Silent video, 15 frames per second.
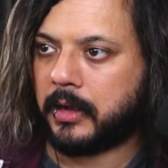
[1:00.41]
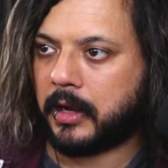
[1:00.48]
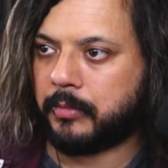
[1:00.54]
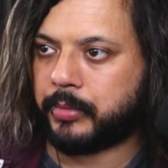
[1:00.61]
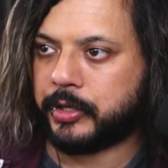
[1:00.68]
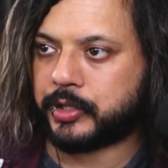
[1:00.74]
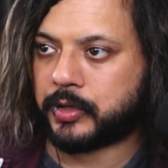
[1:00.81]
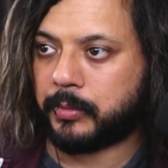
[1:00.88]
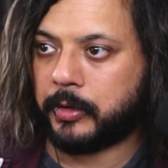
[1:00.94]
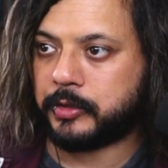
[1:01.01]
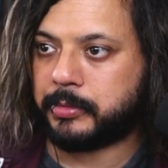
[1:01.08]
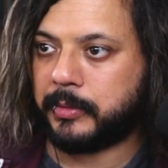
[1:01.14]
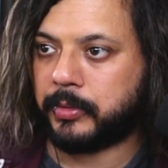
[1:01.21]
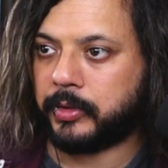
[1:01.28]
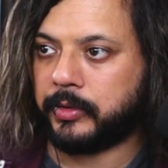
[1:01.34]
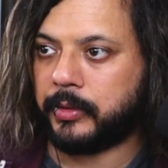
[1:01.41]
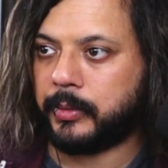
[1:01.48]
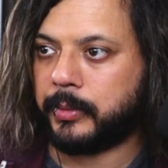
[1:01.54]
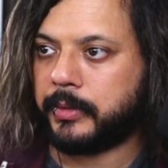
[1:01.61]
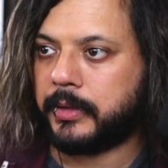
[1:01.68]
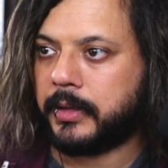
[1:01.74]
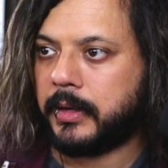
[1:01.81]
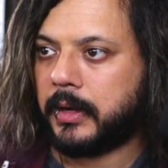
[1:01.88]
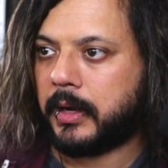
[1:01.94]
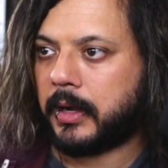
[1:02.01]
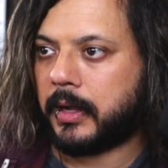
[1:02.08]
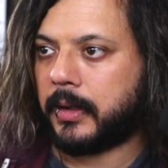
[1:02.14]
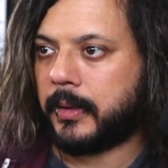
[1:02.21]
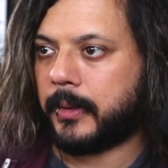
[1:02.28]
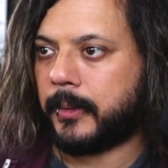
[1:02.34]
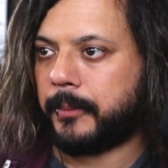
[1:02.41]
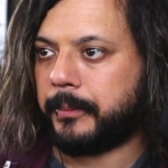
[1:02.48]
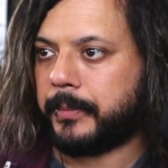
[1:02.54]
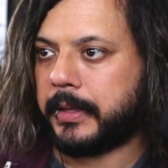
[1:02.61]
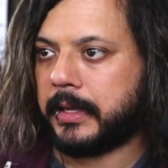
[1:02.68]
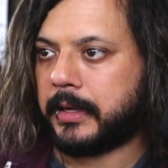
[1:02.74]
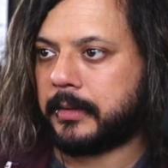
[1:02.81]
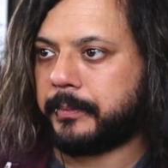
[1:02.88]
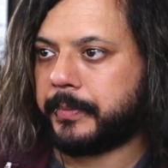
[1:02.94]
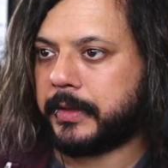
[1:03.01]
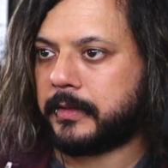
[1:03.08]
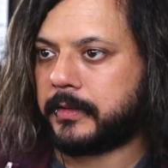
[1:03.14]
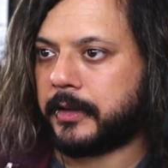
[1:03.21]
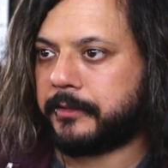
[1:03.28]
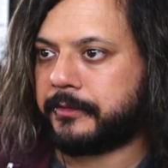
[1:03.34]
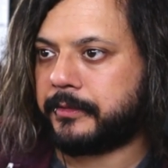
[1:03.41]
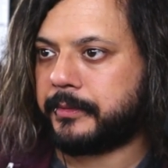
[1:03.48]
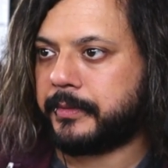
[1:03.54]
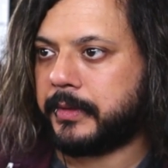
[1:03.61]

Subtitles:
I'm pretty sure most people do. But yeah, it's tough.